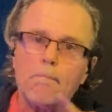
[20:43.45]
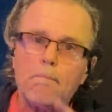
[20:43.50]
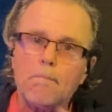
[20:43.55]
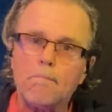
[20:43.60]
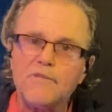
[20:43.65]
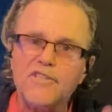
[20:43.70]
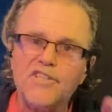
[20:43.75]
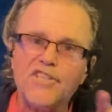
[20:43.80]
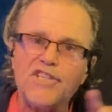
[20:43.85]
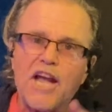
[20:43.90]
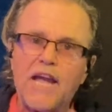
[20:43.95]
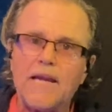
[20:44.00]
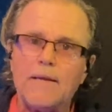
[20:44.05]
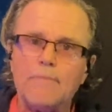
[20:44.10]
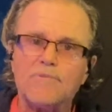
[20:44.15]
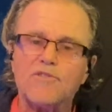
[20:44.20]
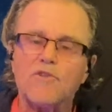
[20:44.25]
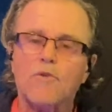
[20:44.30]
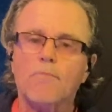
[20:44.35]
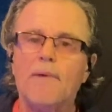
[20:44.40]

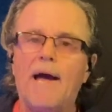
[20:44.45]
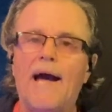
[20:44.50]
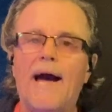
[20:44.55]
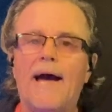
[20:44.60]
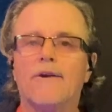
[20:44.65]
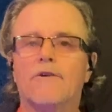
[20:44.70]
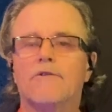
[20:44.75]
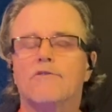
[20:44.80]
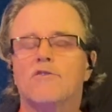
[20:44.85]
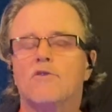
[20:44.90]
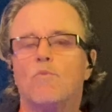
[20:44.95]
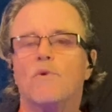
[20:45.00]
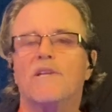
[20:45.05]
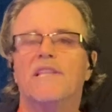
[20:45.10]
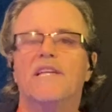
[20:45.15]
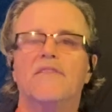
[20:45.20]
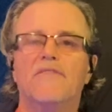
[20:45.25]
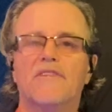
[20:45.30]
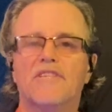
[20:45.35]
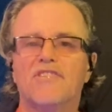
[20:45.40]
shapes or patterns
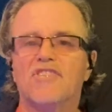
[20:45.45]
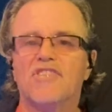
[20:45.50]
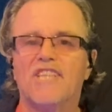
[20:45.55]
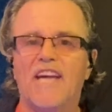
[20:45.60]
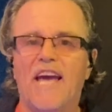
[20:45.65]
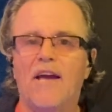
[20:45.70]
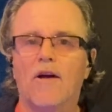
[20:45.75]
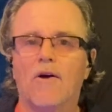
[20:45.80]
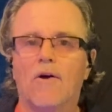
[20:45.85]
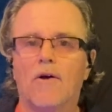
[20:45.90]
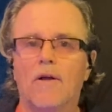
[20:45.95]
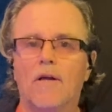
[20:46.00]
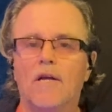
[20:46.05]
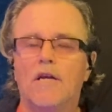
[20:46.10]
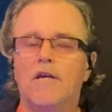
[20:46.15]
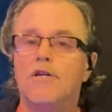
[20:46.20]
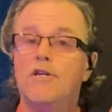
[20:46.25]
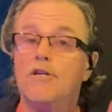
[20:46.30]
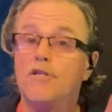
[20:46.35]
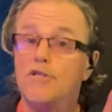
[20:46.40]
within the scale,
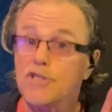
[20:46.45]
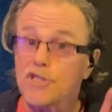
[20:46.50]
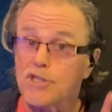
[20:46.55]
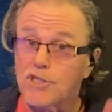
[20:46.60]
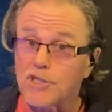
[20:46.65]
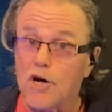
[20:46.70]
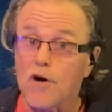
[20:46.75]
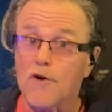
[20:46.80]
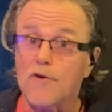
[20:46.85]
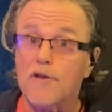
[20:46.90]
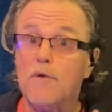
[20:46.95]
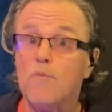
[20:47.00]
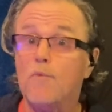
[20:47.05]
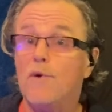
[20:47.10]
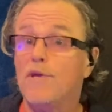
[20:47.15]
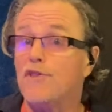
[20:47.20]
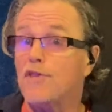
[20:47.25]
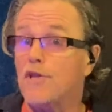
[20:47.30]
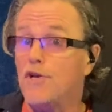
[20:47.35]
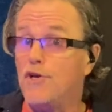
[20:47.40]
starting
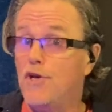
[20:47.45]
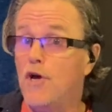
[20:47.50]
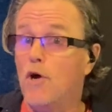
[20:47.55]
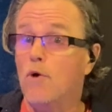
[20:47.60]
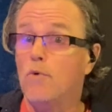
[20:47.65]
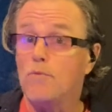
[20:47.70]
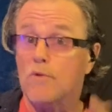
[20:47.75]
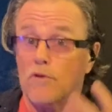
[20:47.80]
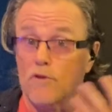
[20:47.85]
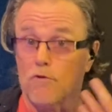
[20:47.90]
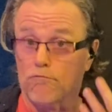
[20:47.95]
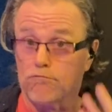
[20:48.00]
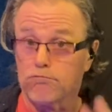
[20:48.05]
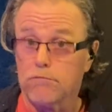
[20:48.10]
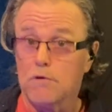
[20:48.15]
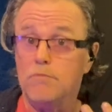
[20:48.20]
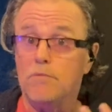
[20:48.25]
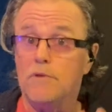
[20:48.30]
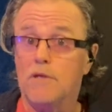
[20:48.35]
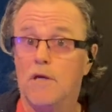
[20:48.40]
with the note, the
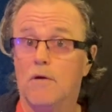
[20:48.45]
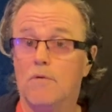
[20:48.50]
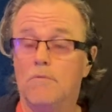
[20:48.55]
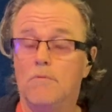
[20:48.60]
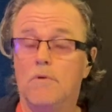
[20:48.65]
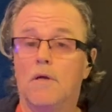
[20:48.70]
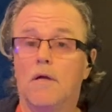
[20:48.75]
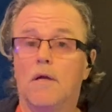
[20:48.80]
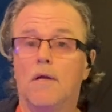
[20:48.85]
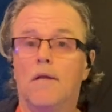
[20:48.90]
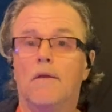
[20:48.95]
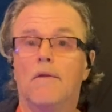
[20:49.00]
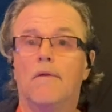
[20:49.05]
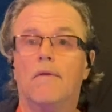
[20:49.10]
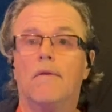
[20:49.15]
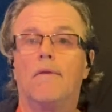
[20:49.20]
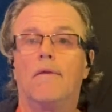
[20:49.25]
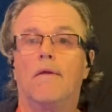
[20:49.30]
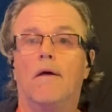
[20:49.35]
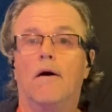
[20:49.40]
root note
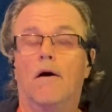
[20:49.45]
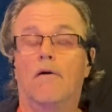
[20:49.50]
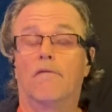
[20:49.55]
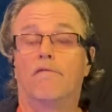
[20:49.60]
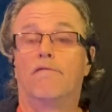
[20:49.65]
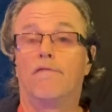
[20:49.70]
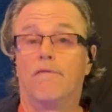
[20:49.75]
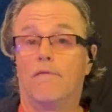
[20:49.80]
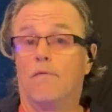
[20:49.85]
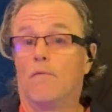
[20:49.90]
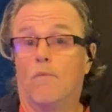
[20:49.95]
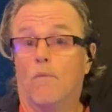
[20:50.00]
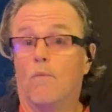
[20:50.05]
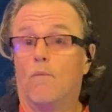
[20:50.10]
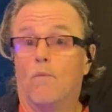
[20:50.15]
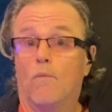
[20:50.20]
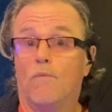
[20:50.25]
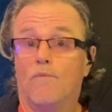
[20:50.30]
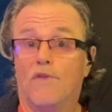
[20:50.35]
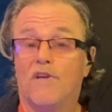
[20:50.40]
of
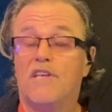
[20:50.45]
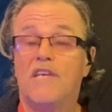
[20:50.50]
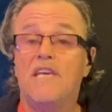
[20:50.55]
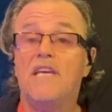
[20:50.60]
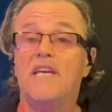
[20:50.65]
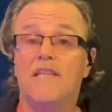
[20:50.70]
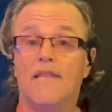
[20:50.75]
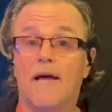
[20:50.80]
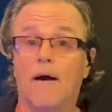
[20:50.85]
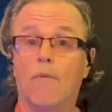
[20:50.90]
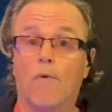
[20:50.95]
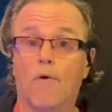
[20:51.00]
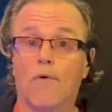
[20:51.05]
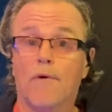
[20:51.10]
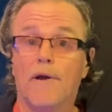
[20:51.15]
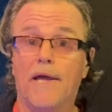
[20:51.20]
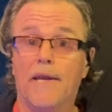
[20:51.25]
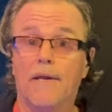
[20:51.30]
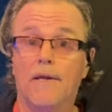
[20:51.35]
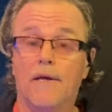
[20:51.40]
the key that we're
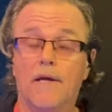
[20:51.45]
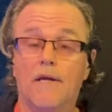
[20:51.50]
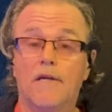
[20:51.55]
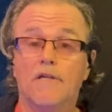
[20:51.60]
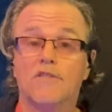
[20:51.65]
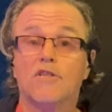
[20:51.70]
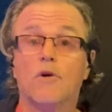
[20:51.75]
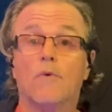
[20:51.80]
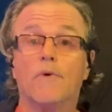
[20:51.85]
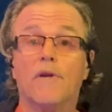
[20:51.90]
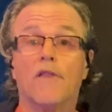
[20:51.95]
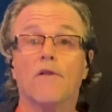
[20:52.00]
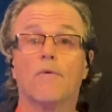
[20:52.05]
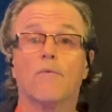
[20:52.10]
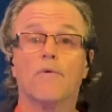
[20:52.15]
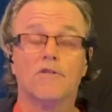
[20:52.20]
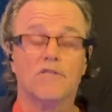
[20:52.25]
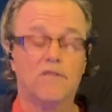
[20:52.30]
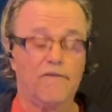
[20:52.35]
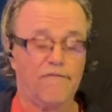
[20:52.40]
in. So in other
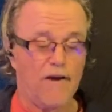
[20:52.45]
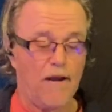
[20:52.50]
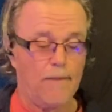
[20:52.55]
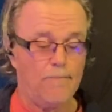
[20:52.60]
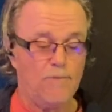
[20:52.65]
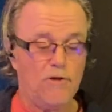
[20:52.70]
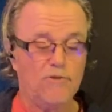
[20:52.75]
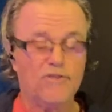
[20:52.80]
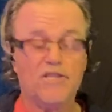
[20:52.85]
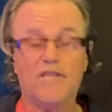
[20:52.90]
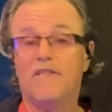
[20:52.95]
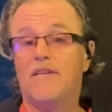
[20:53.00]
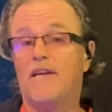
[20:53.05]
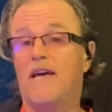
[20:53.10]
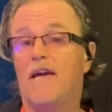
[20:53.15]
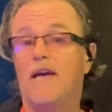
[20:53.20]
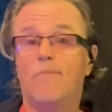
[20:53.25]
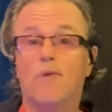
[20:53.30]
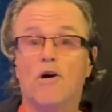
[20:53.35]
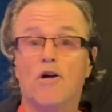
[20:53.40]
words, if I'm using the
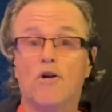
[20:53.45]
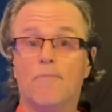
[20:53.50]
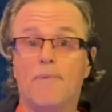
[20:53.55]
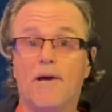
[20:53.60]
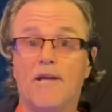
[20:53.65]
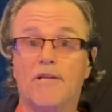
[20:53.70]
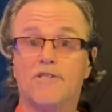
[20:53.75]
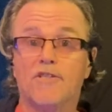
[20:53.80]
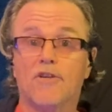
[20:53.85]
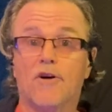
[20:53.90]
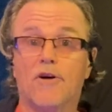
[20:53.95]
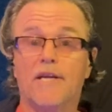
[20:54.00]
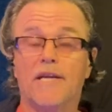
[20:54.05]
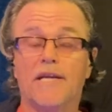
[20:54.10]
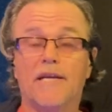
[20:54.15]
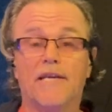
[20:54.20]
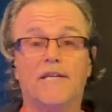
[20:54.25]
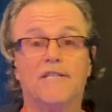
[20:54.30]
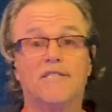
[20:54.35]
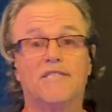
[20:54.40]
A minor pentatonic
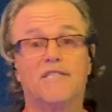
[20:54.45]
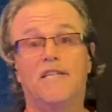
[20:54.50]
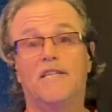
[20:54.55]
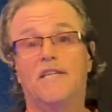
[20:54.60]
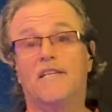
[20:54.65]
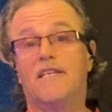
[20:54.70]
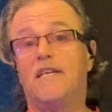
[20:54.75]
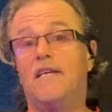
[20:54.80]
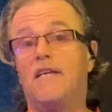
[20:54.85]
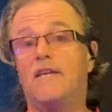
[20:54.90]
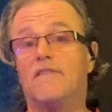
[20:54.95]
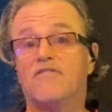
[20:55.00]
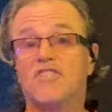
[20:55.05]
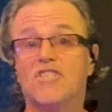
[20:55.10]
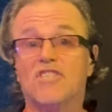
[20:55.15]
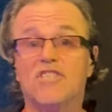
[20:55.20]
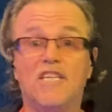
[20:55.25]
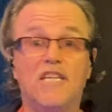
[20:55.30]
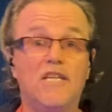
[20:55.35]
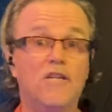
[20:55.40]
and it's in the key of
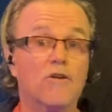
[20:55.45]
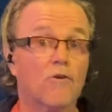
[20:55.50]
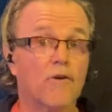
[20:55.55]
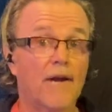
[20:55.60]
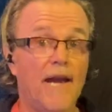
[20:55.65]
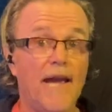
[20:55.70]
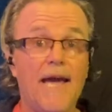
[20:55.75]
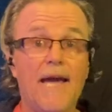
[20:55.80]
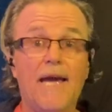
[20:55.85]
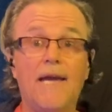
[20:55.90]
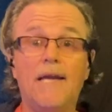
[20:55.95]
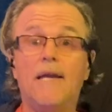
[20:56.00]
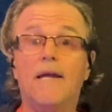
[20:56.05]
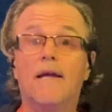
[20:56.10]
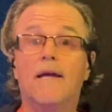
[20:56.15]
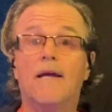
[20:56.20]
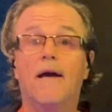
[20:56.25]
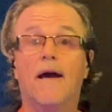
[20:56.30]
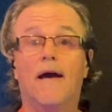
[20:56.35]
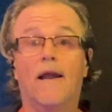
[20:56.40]
C or A
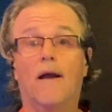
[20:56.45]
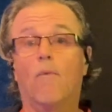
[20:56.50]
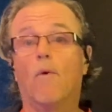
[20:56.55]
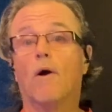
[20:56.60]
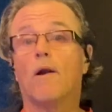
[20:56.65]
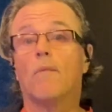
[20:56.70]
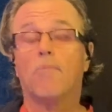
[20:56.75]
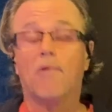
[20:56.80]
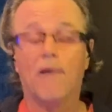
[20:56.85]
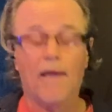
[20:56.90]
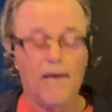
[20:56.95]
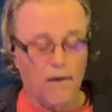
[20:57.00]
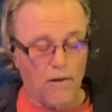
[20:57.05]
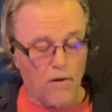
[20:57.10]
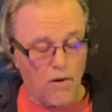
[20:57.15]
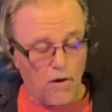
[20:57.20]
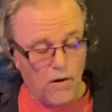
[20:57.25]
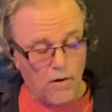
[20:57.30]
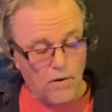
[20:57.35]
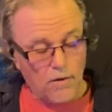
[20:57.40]
and I want to play
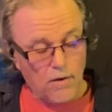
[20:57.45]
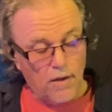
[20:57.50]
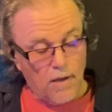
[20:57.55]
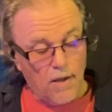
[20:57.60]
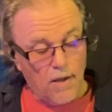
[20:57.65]
along,